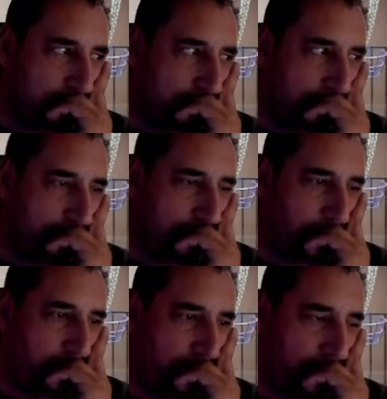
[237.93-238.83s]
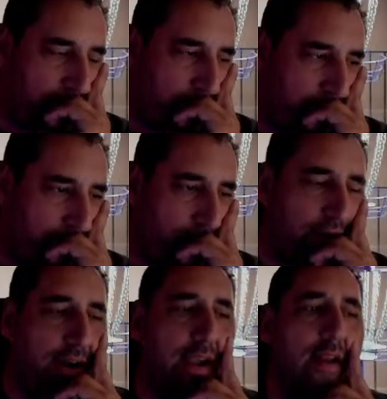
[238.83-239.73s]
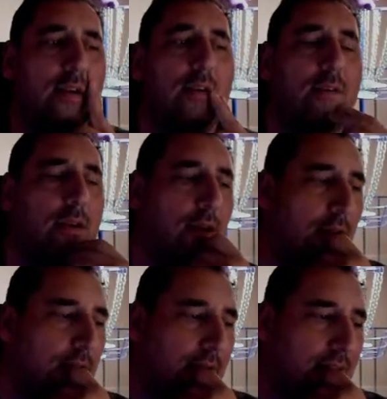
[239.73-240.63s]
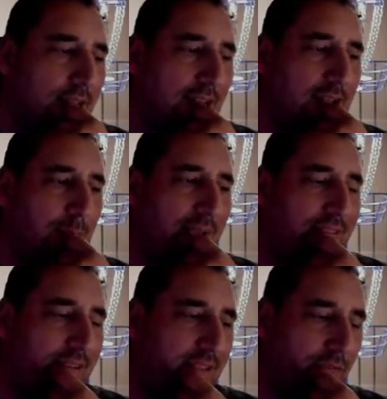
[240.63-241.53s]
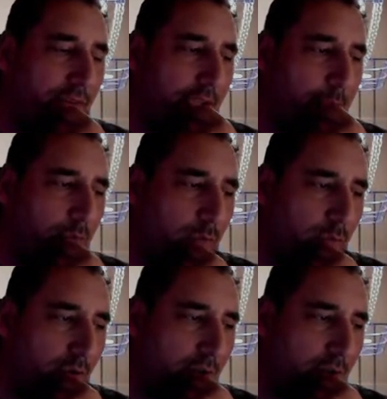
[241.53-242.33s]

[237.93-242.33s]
1080p, which is fine. 1080p 60 frames, which is what I